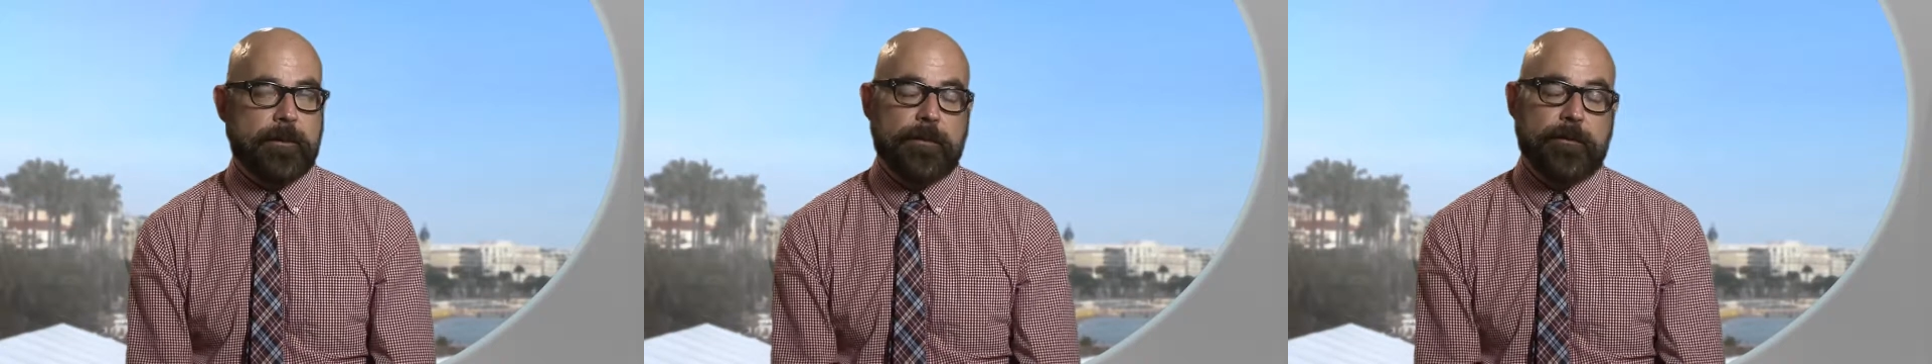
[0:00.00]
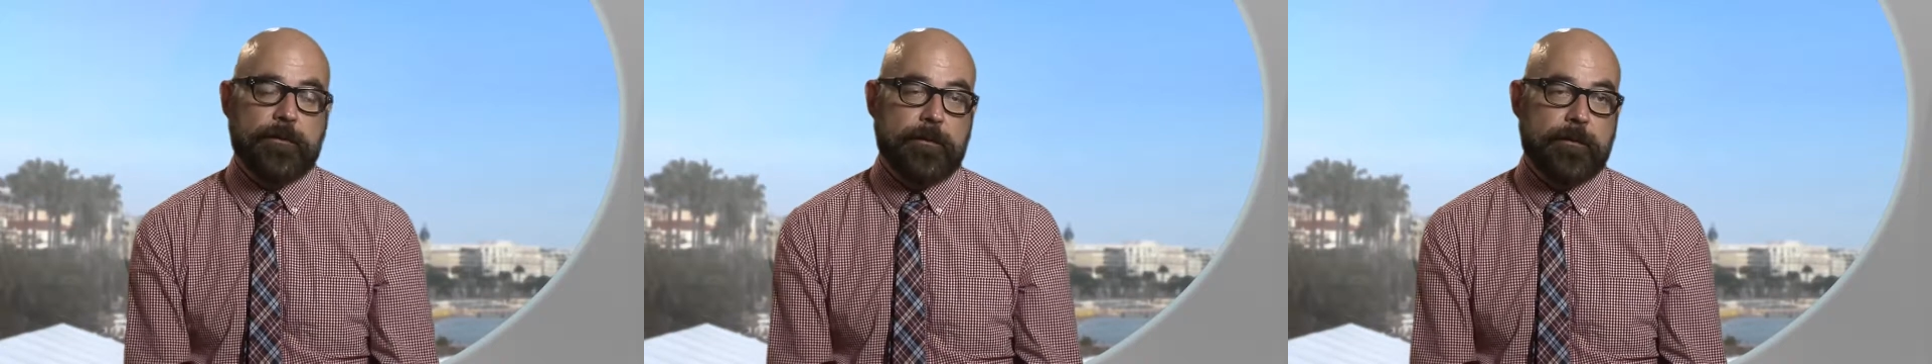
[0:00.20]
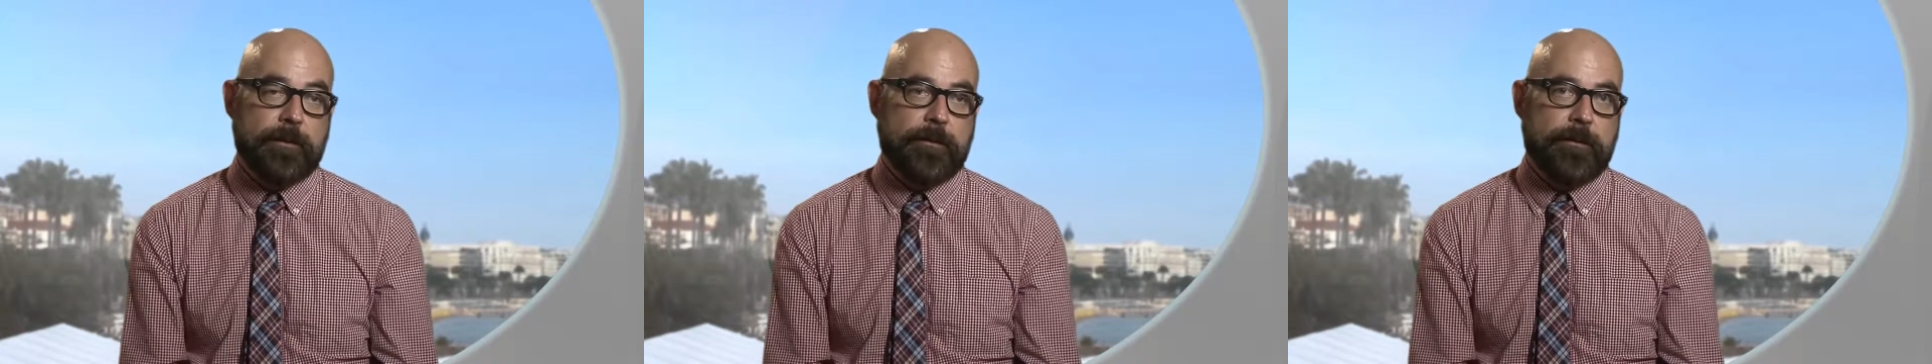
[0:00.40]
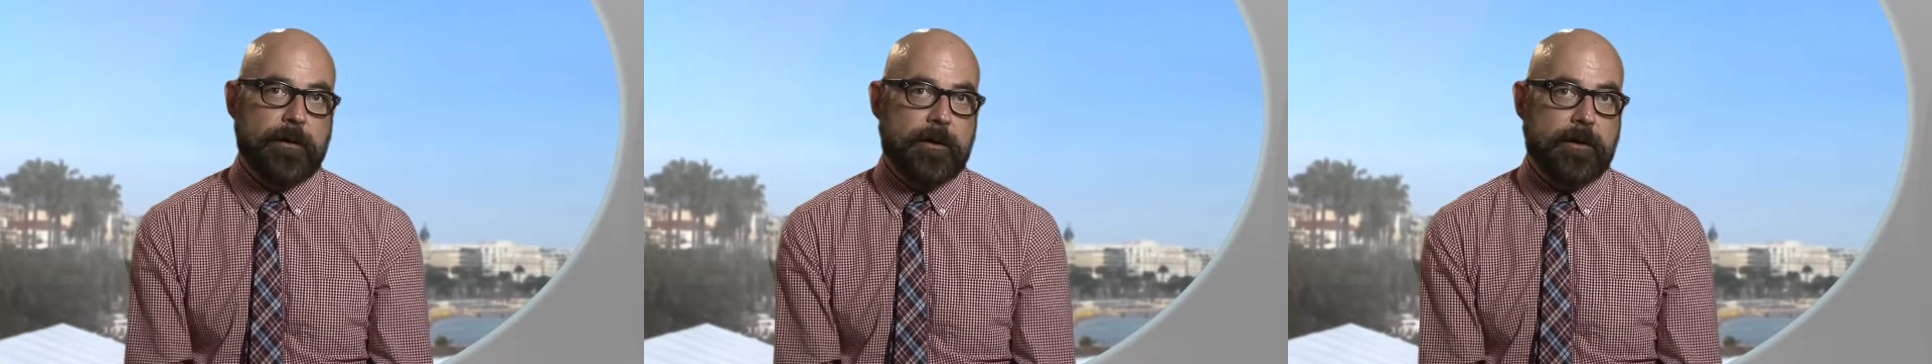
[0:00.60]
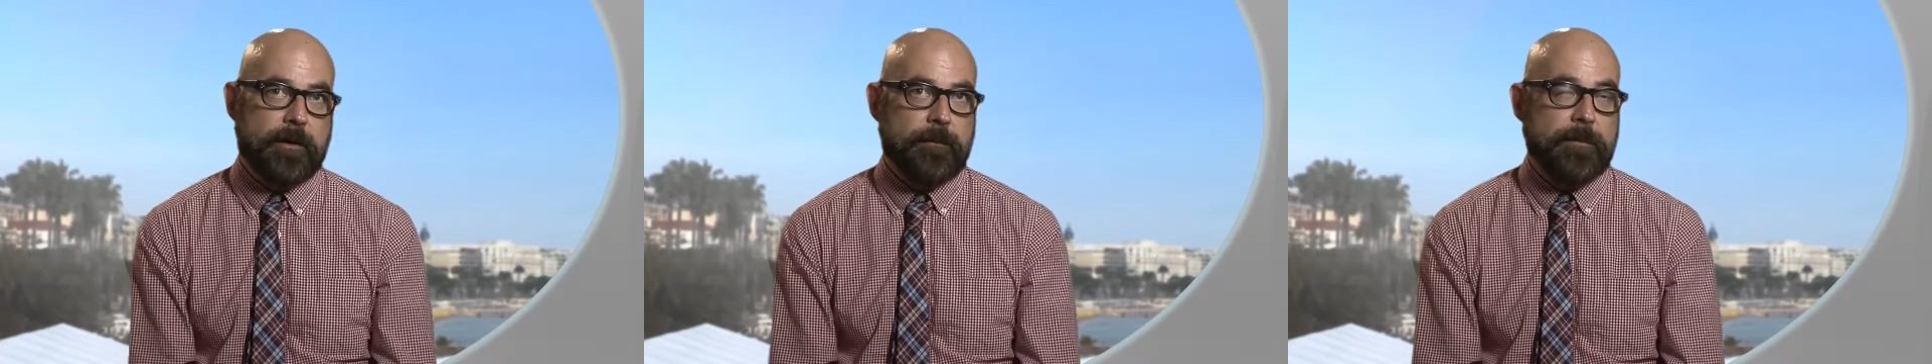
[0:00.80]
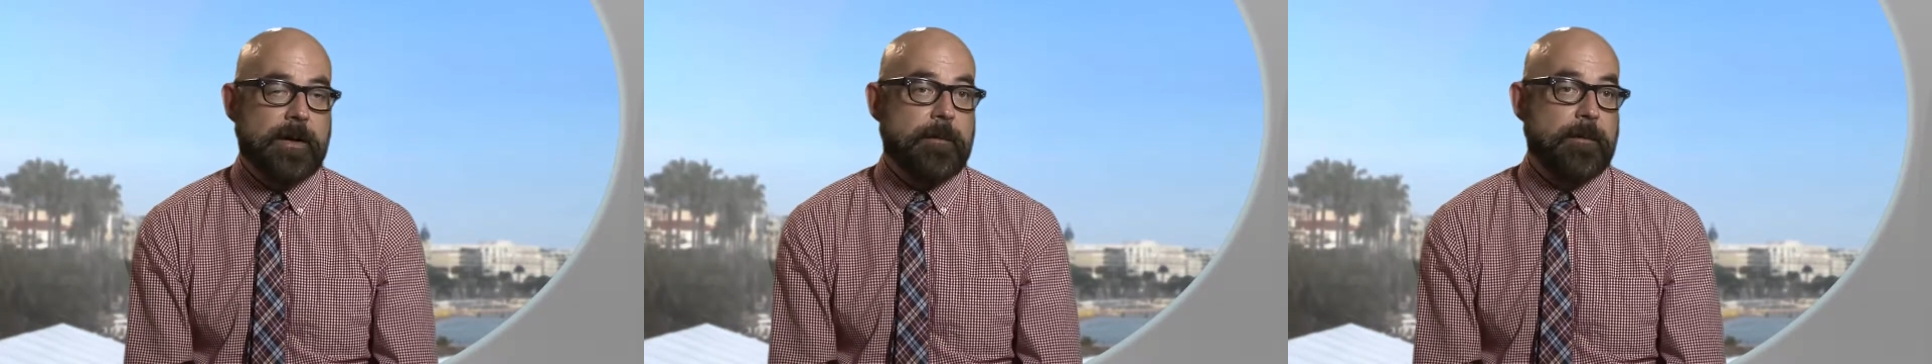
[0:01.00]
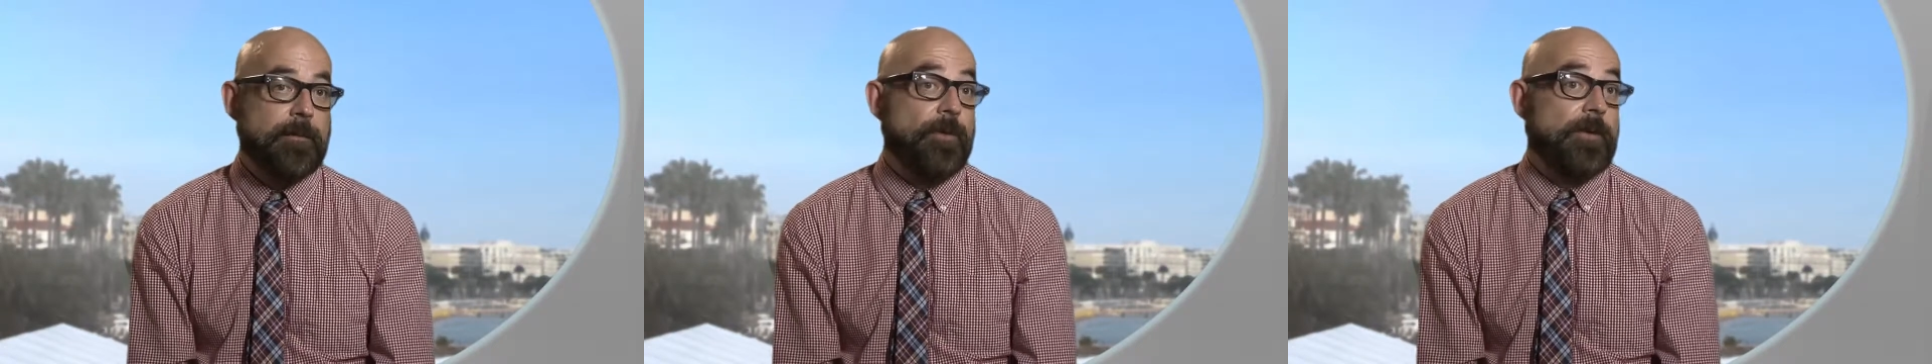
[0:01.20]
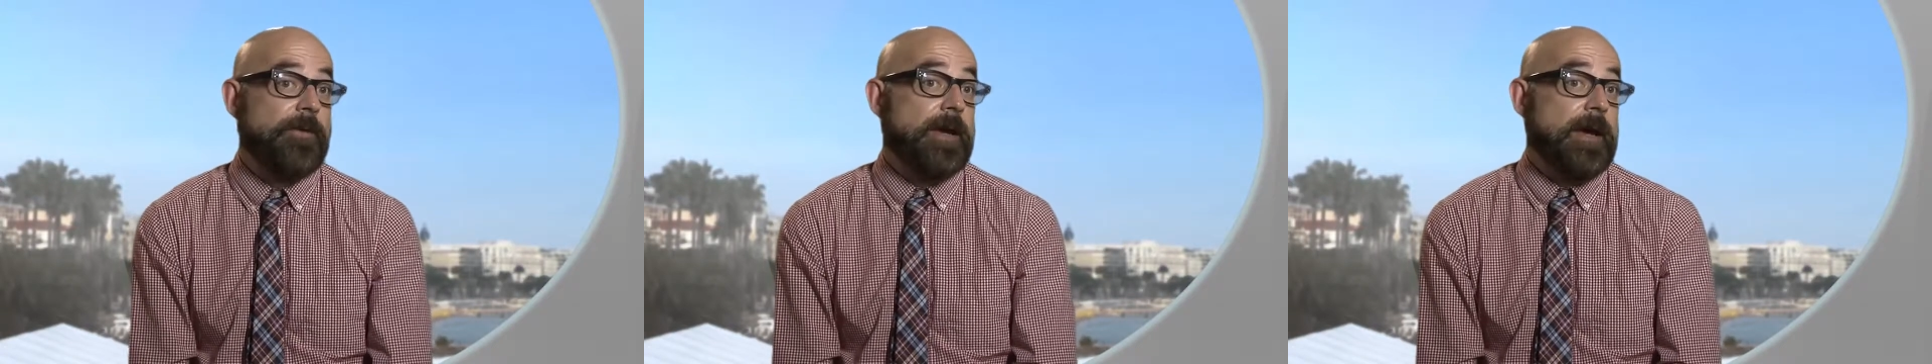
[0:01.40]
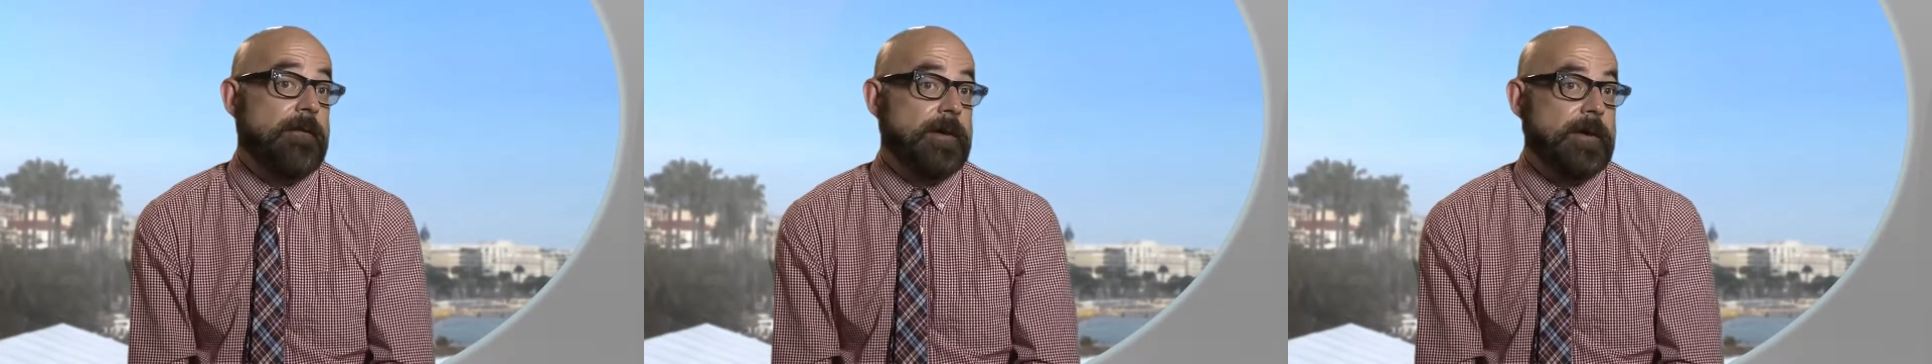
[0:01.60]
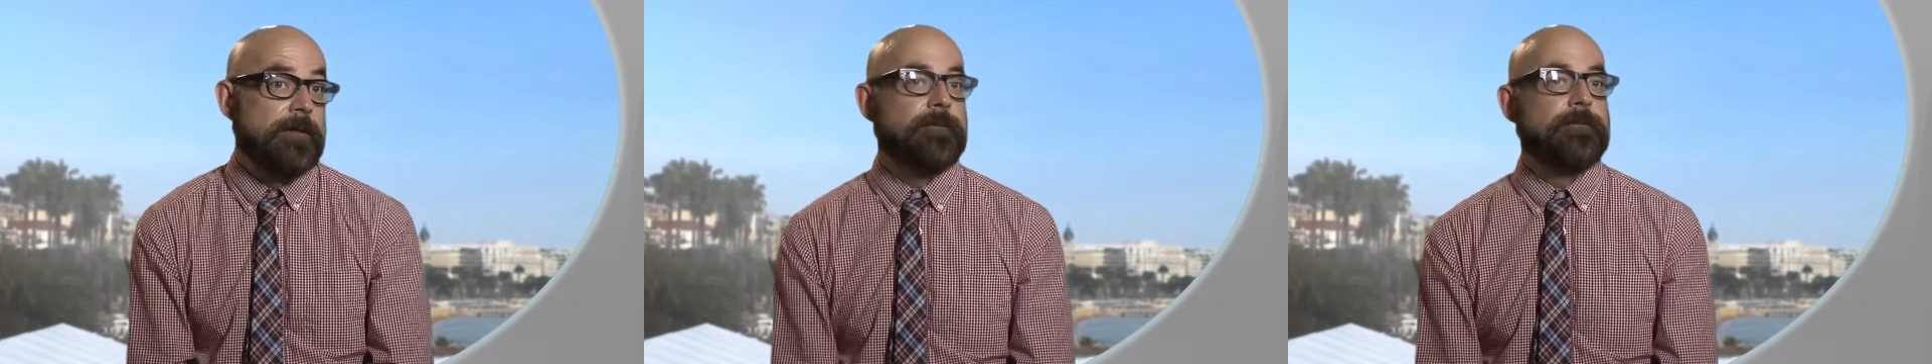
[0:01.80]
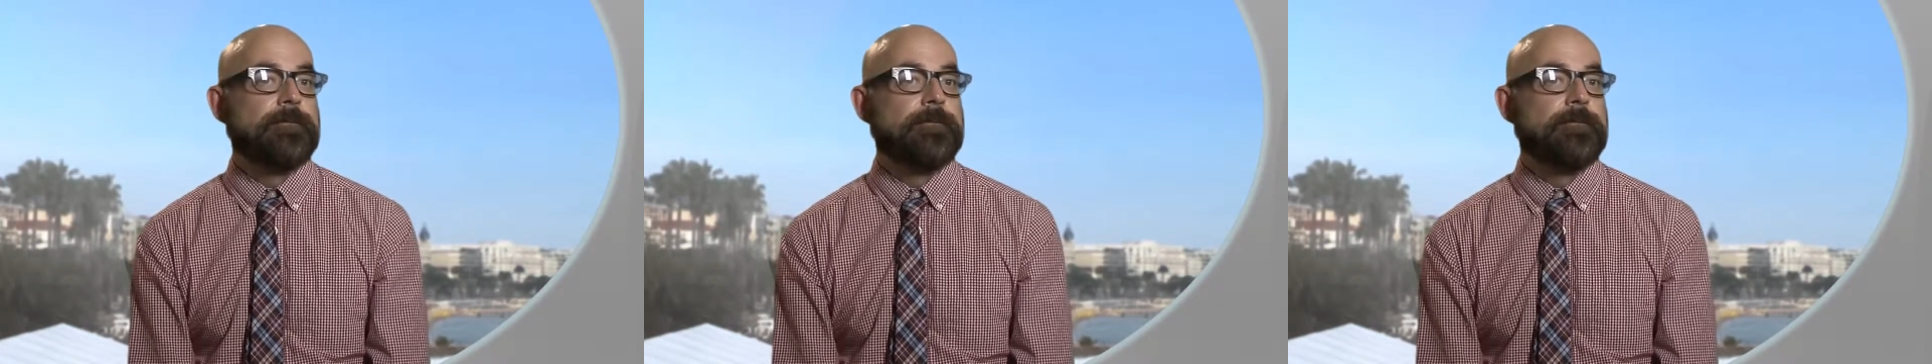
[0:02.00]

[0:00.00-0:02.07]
consumers are becoming more savvy.